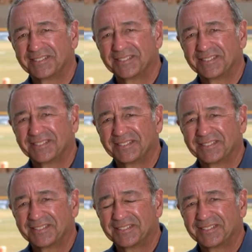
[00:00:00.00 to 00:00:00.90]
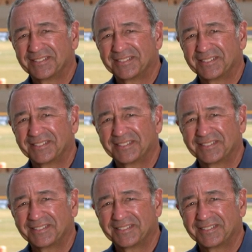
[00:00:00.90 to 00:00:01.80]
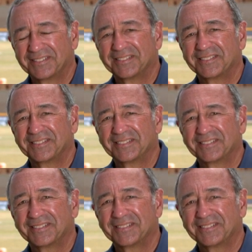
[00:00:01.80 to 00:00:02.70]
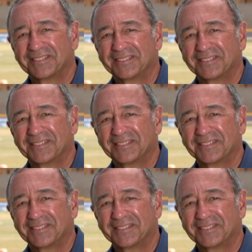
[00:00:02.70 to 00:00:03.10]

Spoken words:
This person isn't speaking.